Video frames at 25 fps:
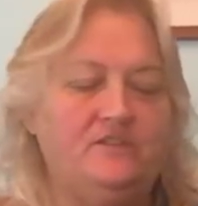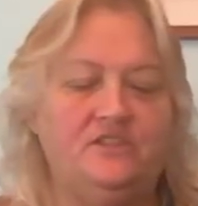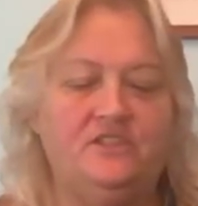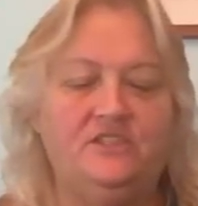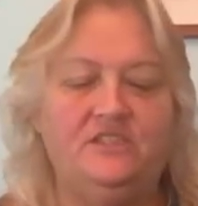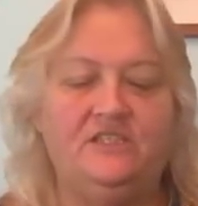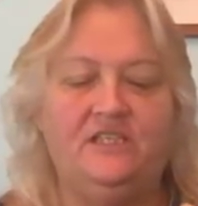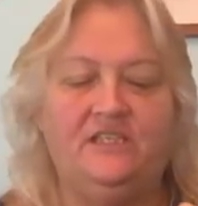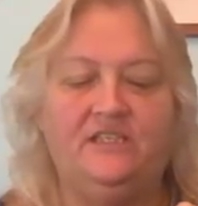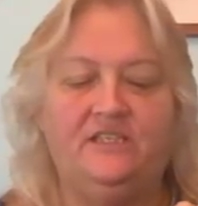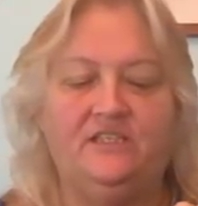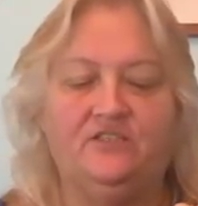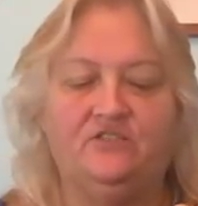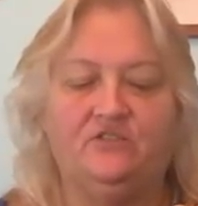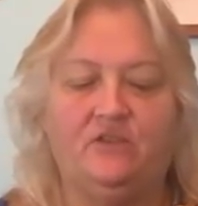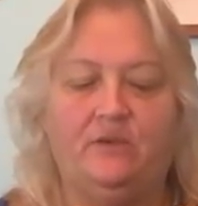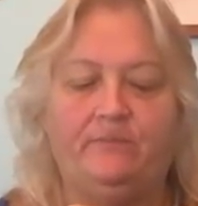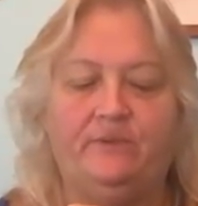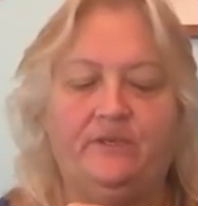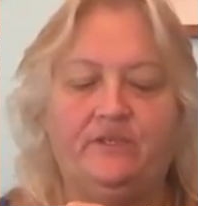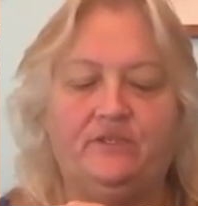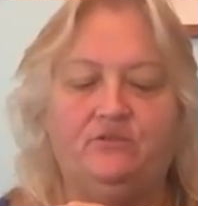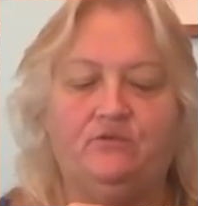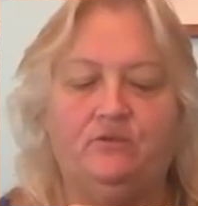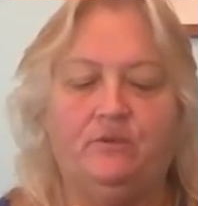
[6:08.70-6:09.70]
she's eating it so I
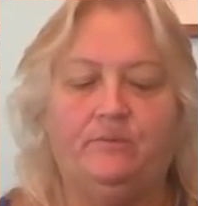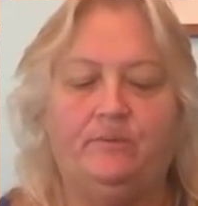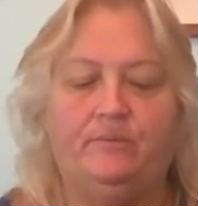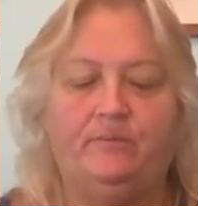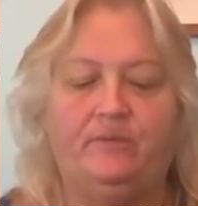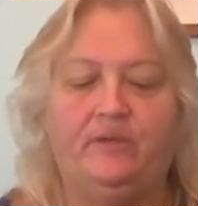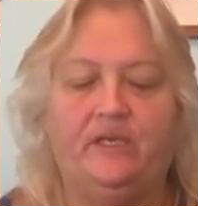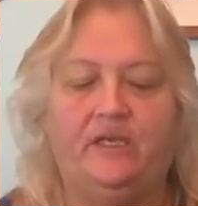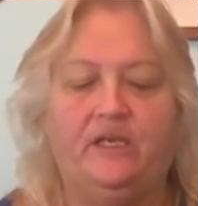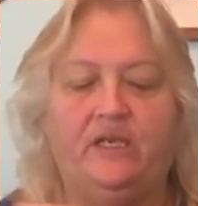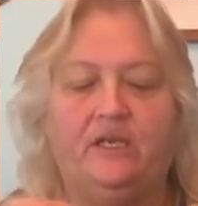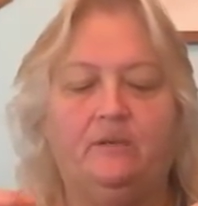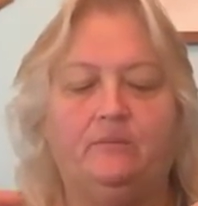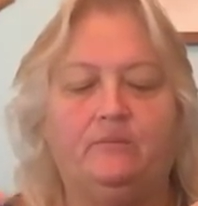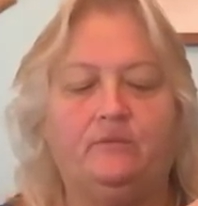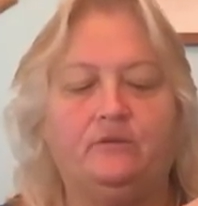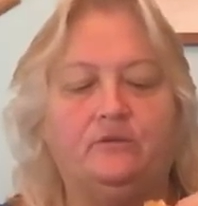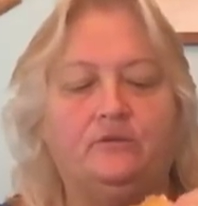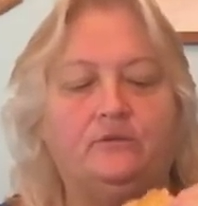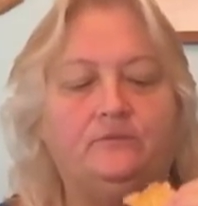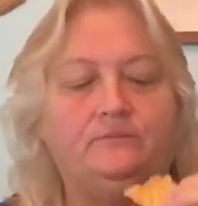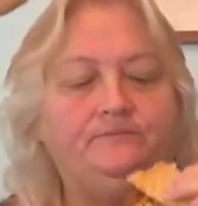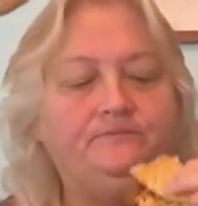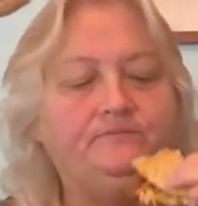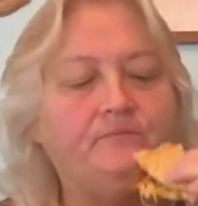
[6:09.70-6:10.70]
picked her up a plain
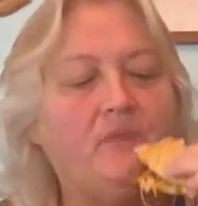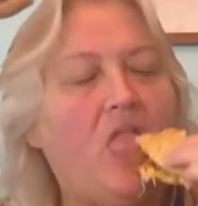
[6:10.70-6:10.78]
hamburger